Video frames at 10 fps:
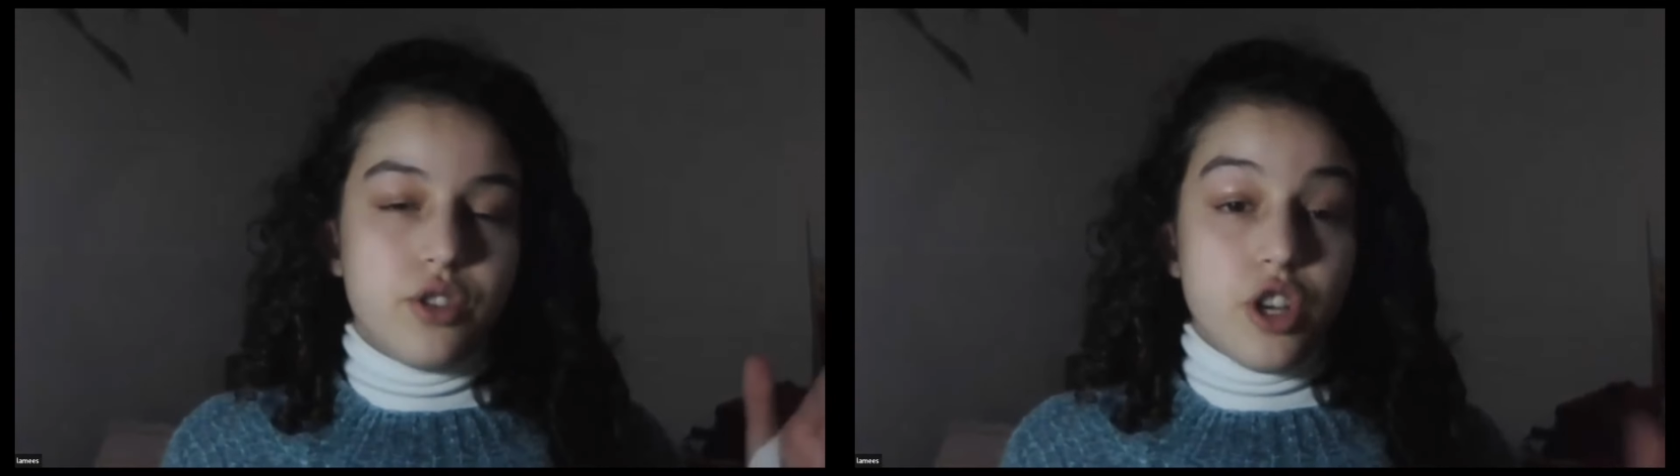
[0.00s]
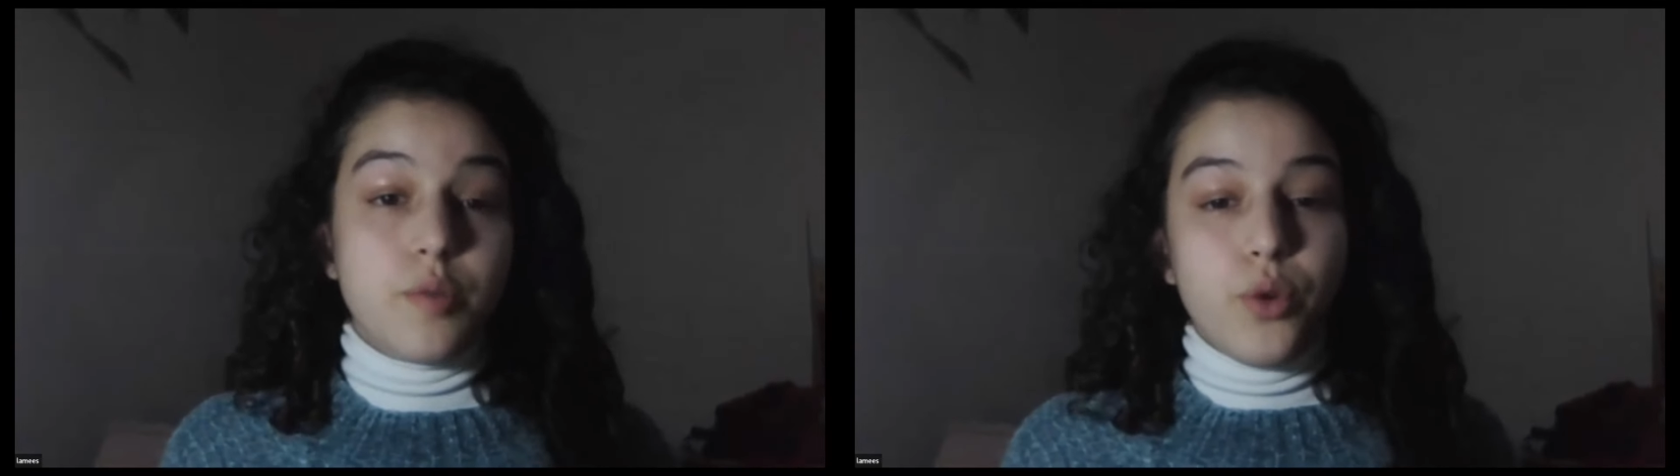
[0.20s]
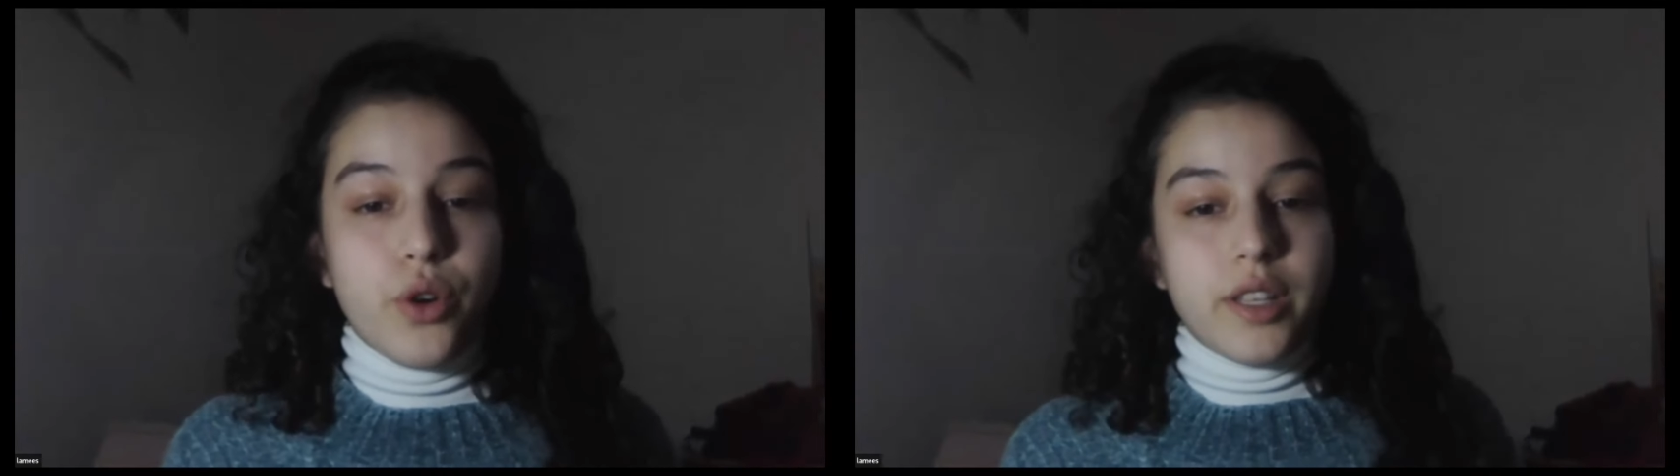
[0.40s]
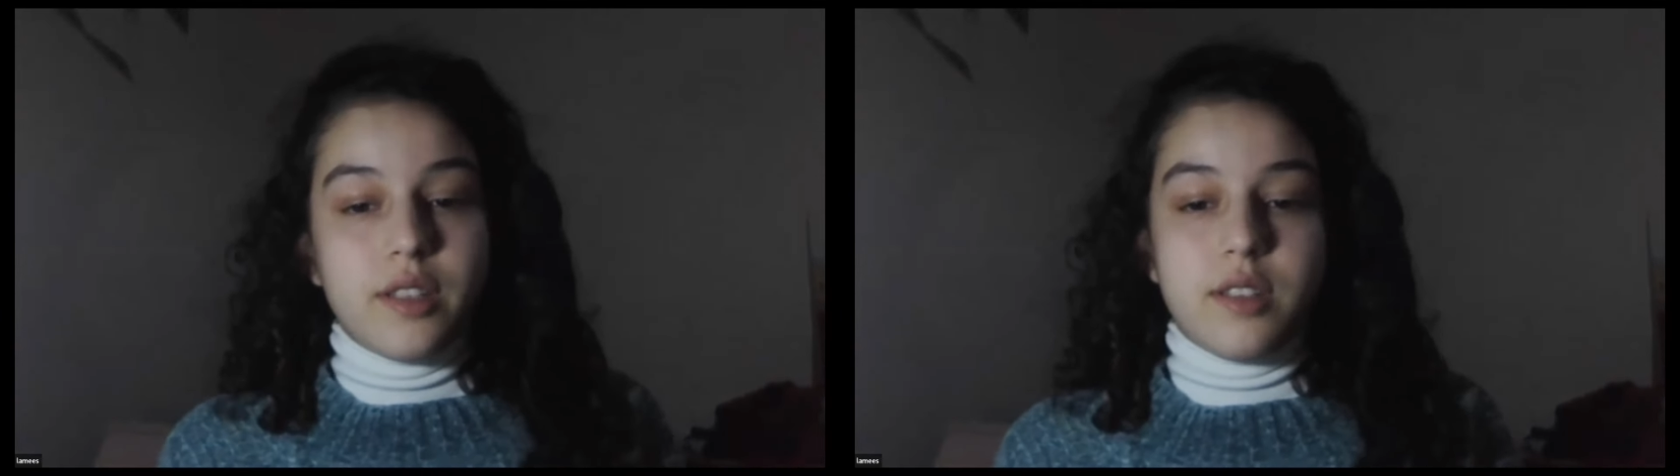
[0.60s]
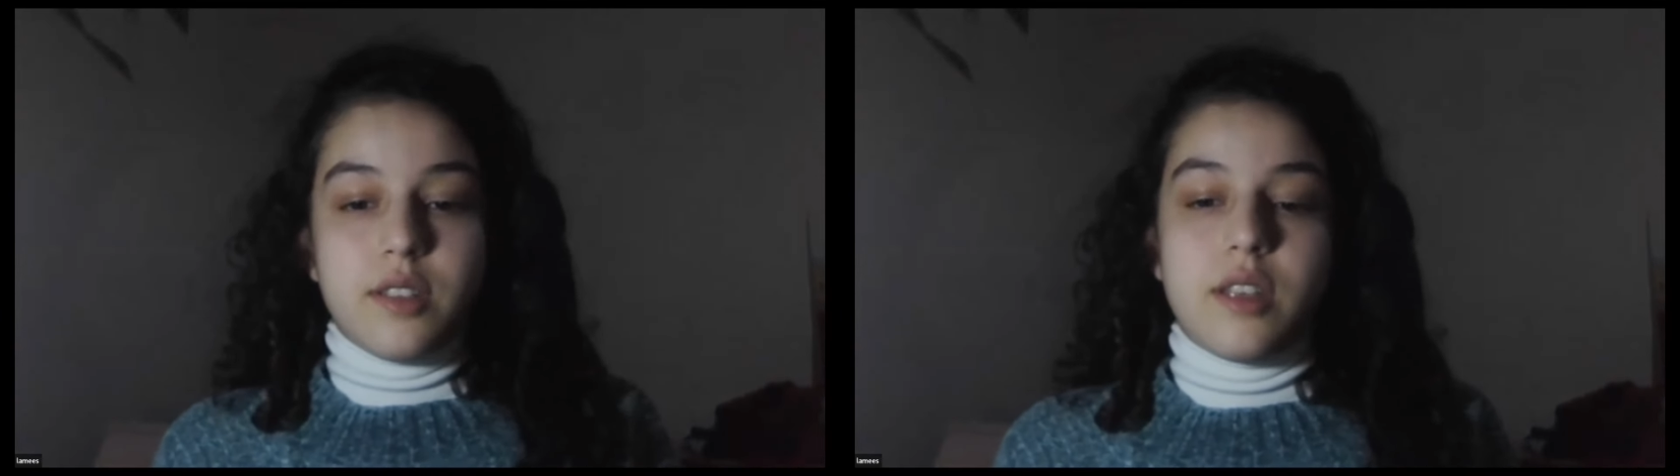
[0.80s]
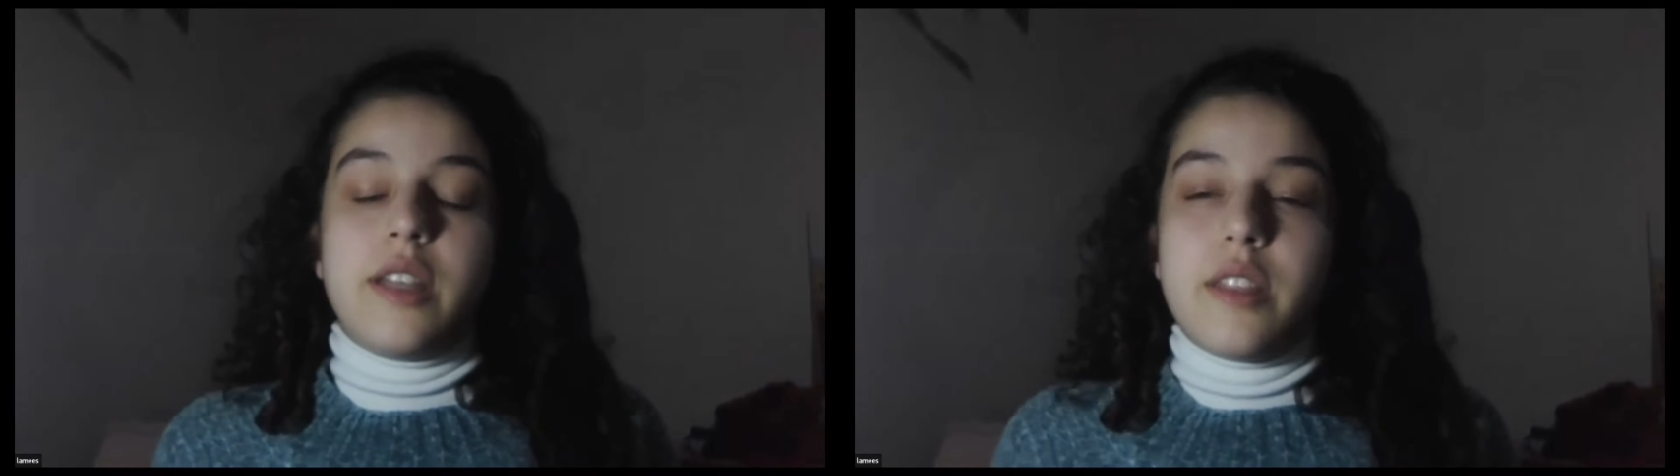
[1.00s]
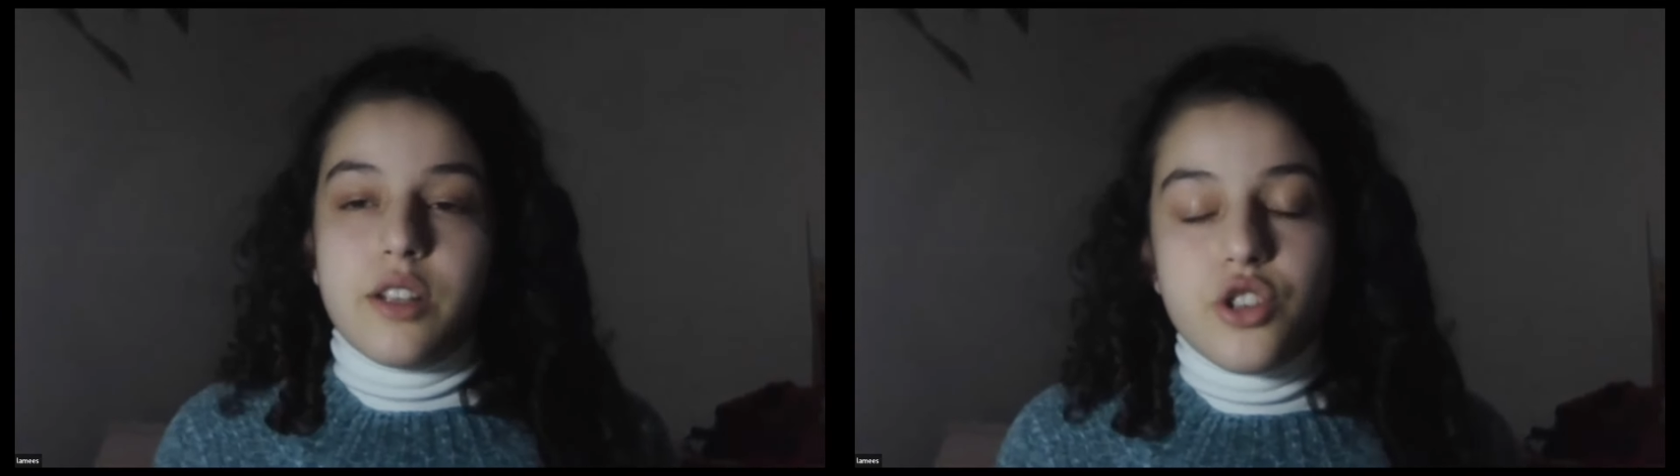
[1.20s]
checkpoints and the